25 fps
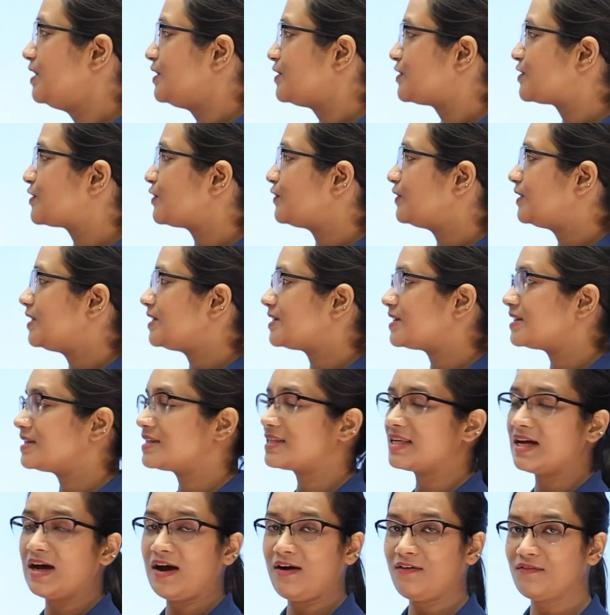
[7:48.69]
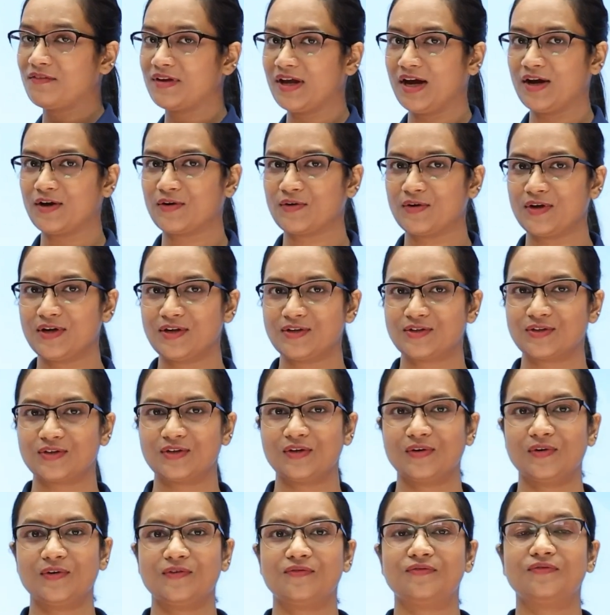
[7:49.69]
So, this is how we are going
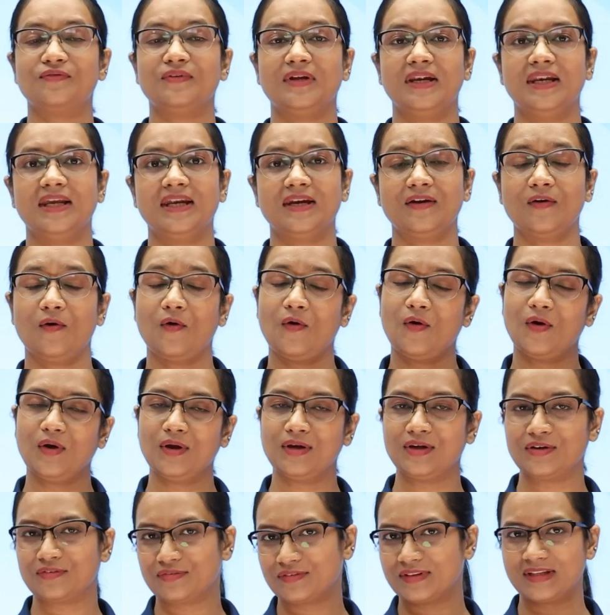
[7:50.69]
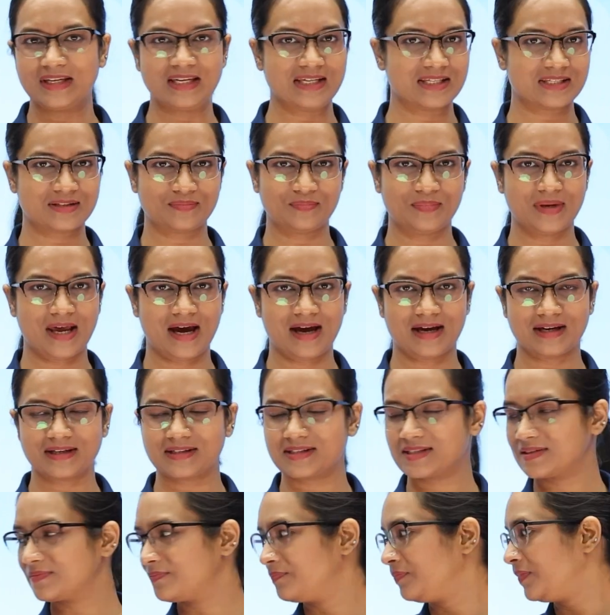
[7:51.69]
to, fill in all of these
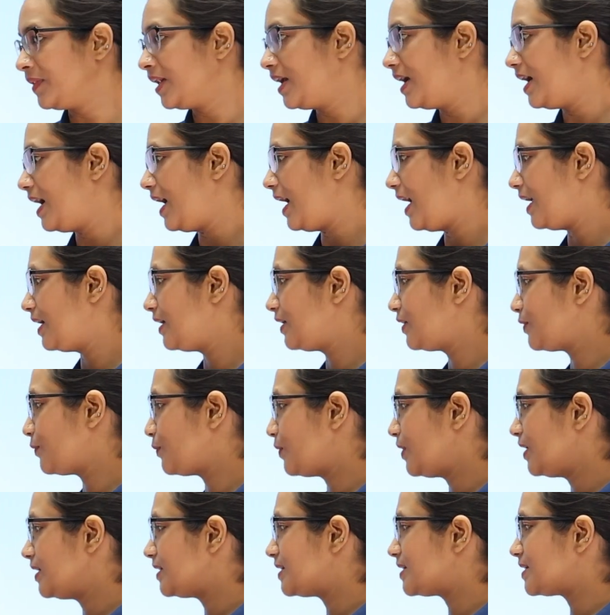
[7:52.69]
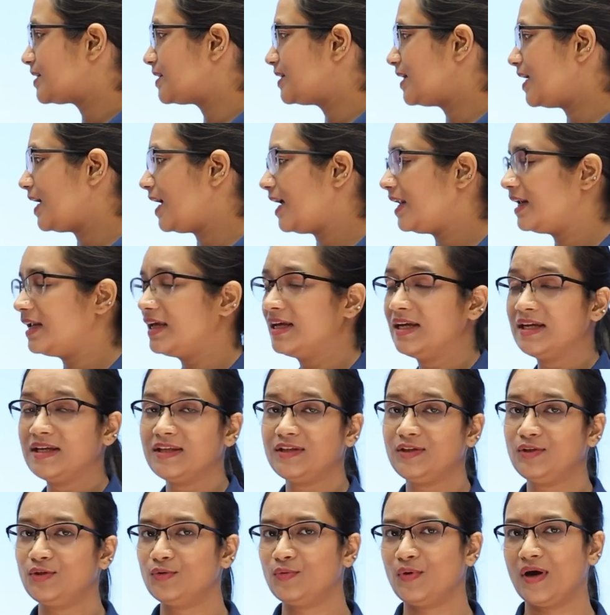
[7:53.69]
blanks. And towards the end,
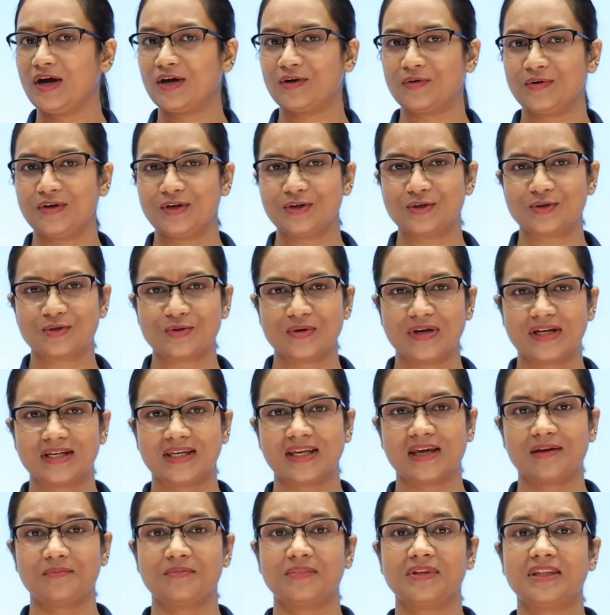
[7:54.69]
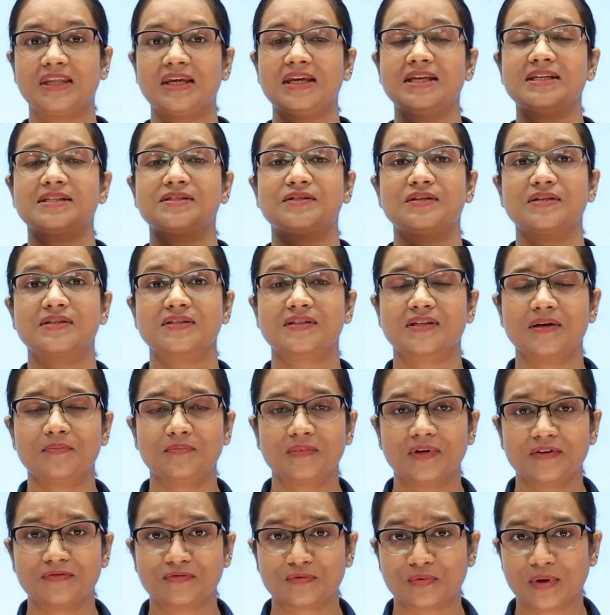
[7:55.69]
you are going to attempt these
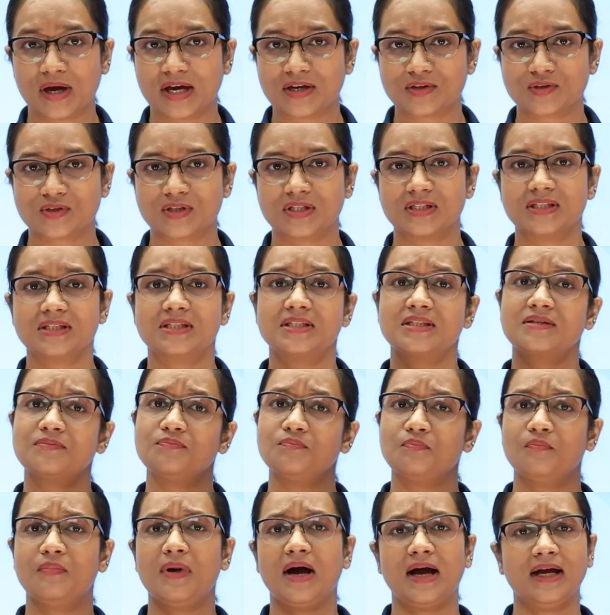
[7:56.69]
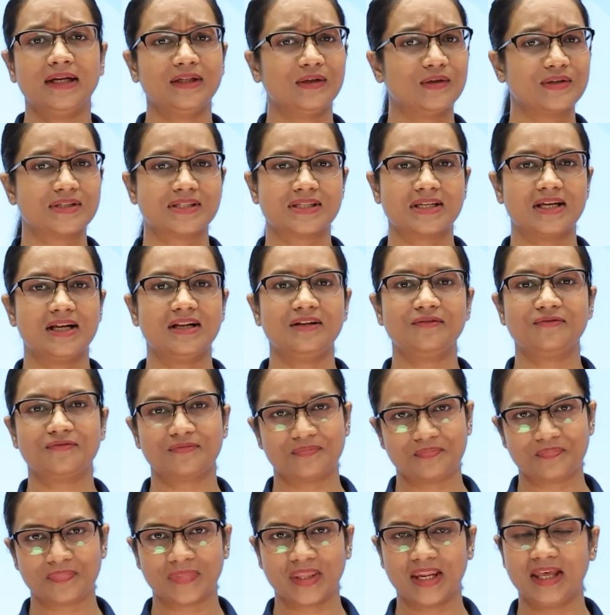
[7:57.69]
descriptive questions by yourself
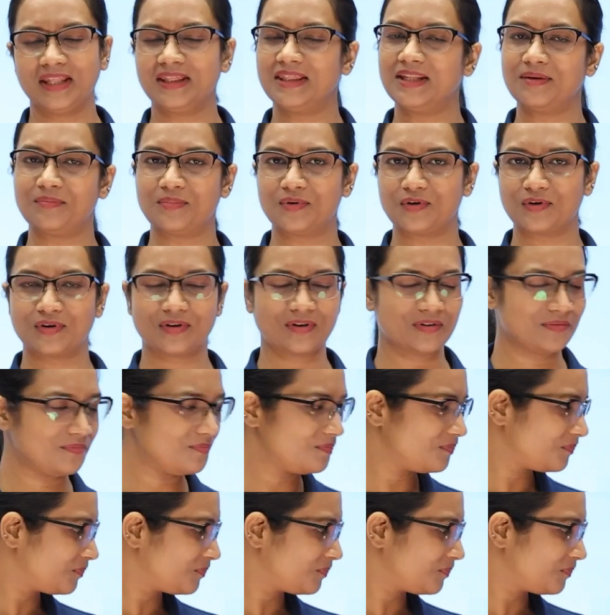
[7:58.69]
in the book.